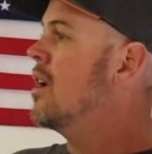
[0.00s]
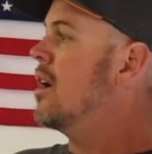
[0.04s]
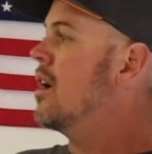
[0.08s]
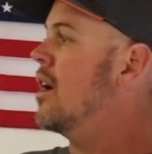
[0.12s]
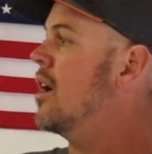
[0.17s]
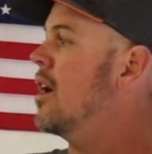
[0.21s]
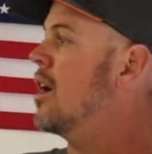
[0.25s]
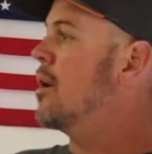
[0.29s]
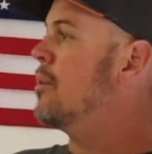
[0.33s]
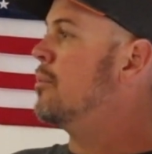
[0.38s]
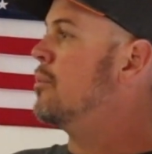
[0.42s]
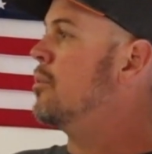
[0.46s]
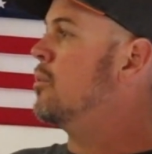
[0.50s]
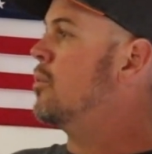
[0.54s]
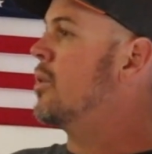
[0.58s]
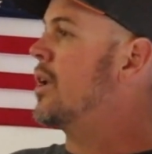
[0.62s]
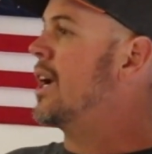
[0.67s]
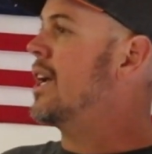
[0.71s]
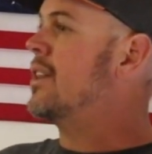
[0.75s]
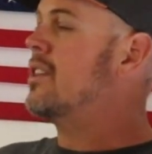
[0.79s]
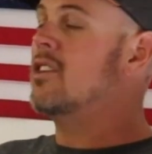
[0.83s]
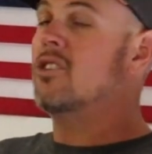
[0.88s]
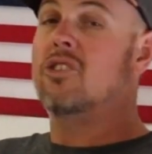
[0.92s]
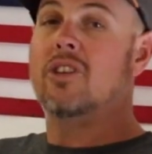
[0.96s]

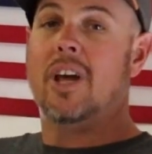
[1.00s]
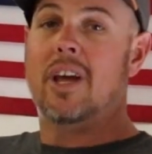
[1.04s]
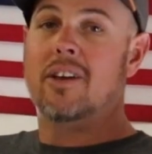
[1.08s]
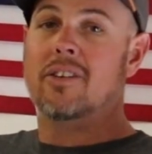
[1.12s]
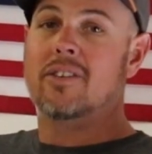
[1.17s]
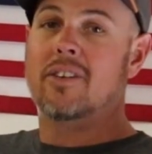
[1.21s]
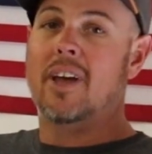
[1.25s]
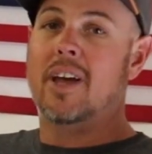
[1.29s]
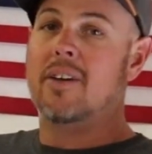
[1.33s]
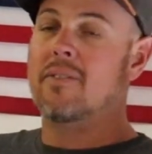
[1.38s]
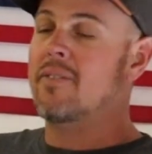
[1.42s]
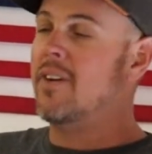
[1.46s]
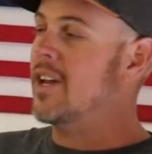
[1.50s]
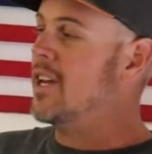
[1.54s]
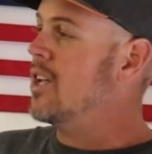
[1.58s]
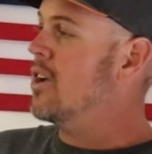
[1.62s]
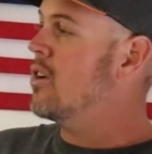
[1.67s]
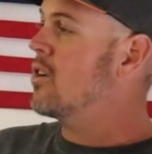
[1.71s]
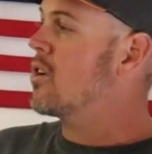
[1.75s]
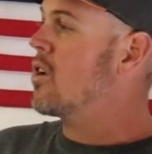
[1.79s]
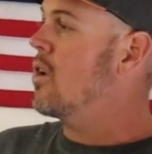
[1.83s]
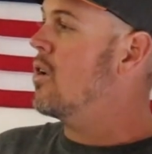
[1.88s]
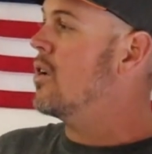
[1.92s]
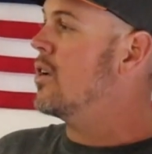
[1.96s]
We'll get the chase light
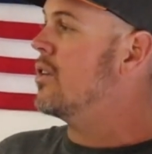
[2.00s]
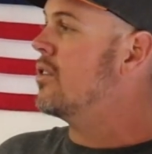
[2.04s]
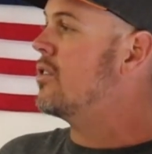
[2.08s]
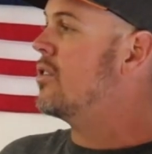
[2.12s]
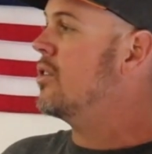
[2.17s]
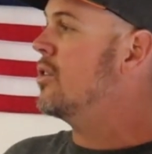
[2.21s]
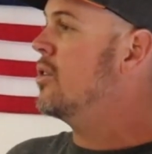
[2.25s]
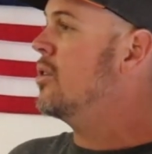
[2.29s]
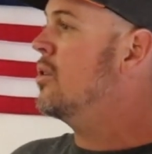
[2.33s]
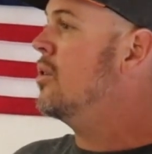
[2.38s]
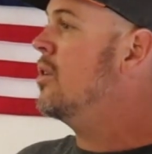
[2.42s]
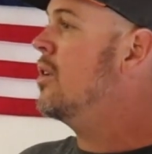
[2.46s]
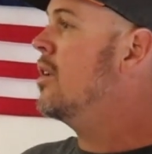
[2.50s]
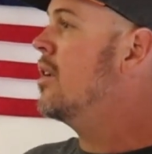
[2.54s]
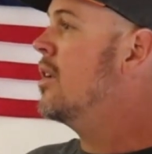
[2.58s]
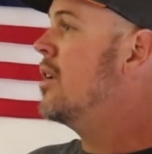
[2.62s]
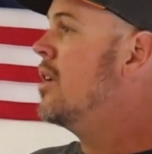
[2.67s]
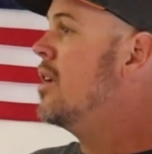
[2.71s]
video going too.